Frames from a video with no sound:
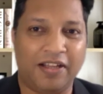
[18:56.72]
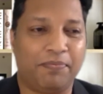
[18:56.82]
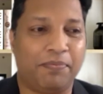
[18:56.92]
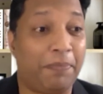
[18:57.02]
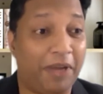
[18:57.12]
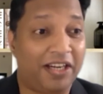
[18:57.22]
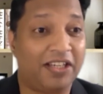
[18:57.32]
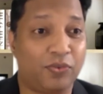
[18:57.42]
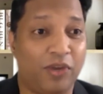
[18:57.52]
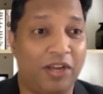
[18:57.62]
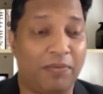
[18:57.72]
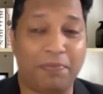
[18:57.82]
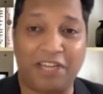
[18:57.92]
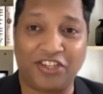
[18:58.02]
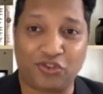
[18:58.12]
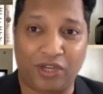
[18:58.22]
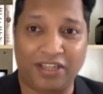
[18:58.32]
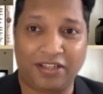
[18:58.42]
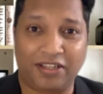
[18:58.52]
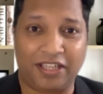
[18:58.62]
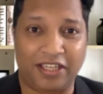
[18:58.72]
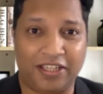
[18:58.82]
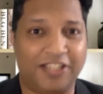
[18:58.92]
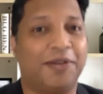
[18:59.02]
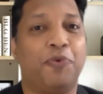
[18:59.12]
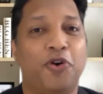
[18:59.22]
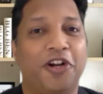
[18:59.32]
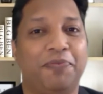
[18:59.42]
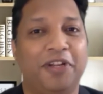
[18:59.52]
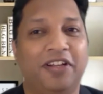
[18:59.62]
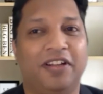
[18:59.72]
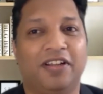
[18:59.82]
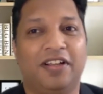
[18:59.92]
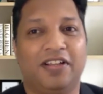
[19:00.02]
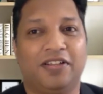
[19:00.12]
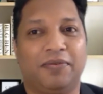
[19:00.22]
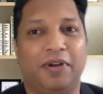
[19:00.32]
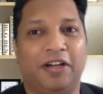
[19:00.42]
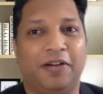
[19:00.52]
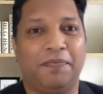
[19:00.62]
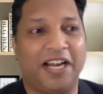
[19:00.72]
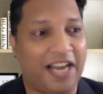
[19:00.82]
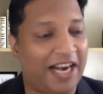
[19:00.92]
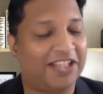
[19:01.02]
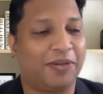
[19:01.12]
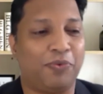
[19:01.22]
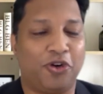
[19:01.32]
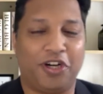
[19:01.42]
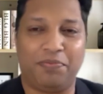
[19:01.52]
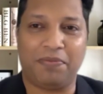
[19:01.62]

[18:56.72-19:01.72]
My parents were my biggest strength. They supported me. My dad supported me. My